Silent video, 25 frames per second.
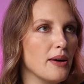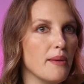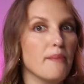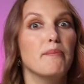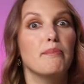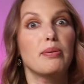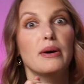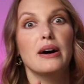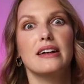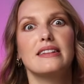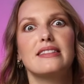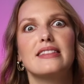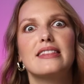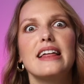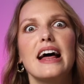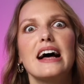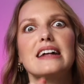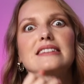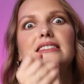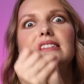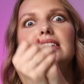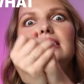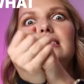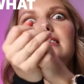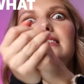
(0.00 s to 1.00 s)
But
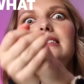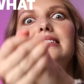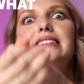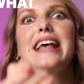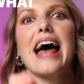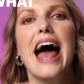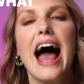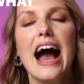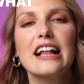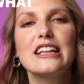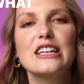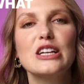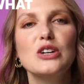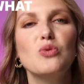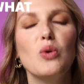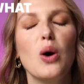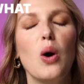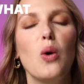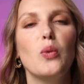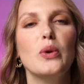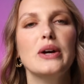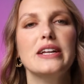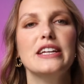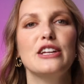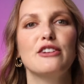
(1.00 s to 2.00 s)
that's exactly
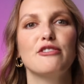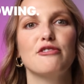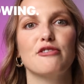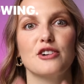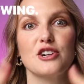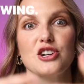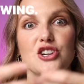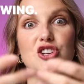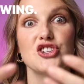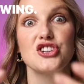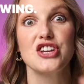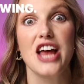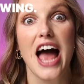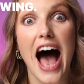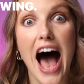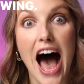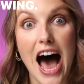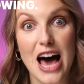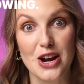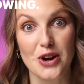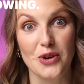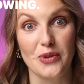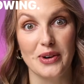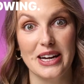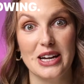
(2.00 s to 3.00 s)
what we need for
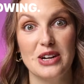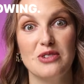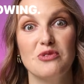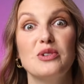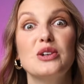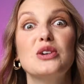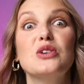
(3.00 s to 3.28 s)
shadowing.